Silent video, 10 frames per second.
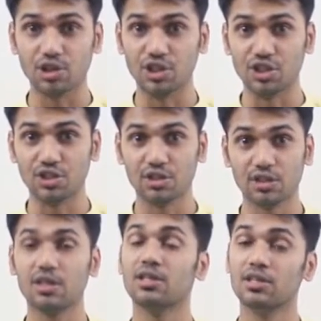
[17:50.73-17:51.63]
Are you
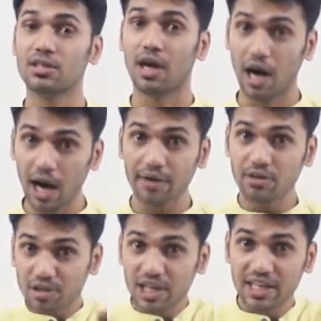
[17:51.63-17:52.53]
clear?
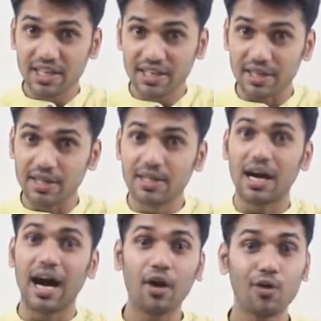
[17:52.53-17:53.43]
I hope you have
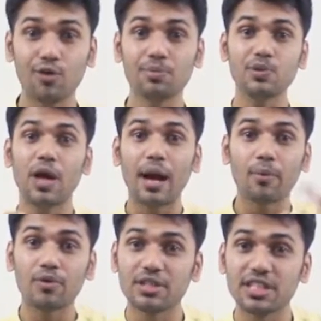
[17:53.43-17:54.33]
already
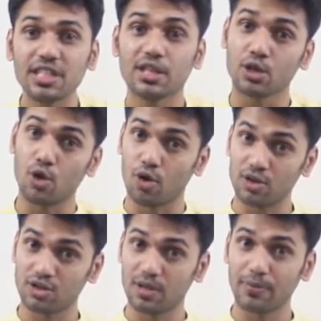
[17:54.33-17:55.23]
got the way
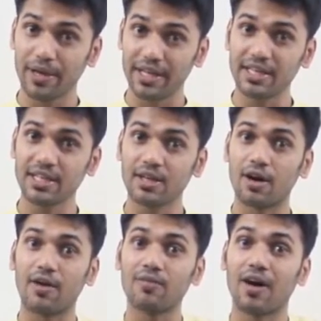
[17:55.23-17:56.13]
of how you're
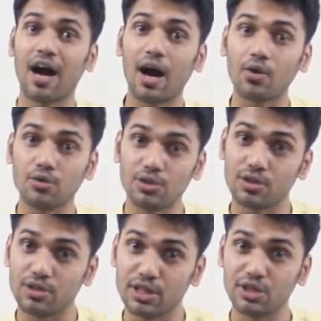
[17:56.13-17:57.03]
going to
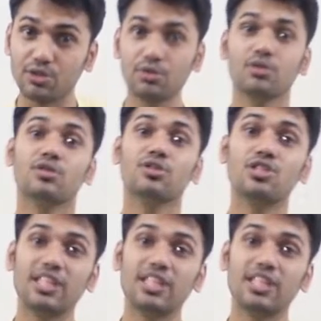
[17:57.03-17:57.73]
teach them.